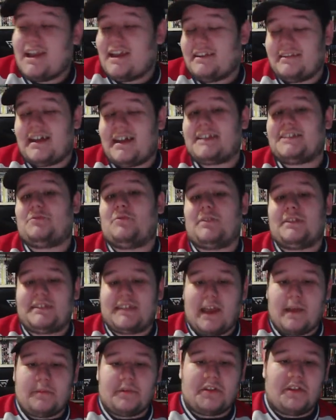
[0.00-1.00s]
Nice
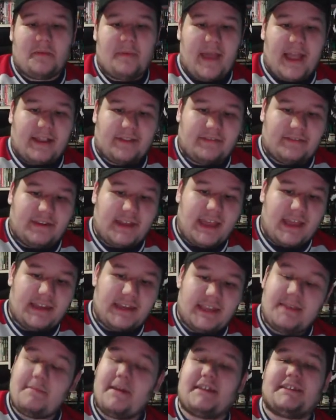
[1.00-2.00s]
one-timer to the back of the net.
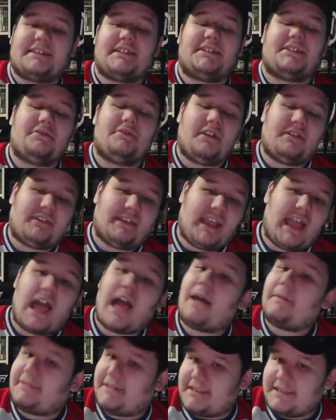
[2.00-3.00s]
He makes it 2-0
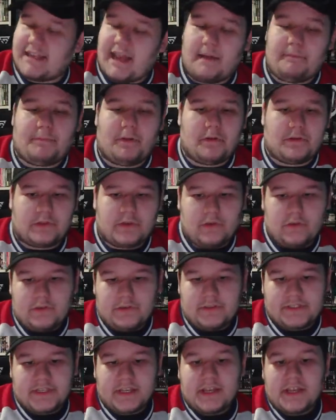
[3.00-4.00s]
Habs. He's got both
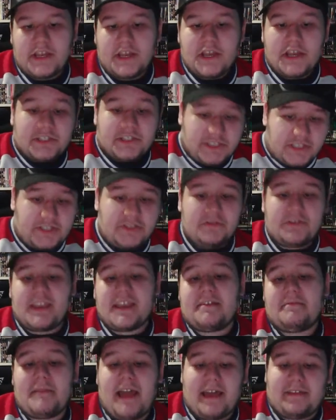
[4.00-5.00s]
goals. Suzuki
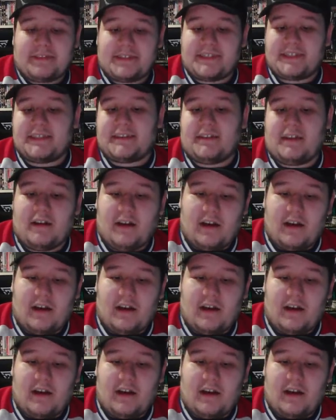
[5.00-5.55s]
and Matheson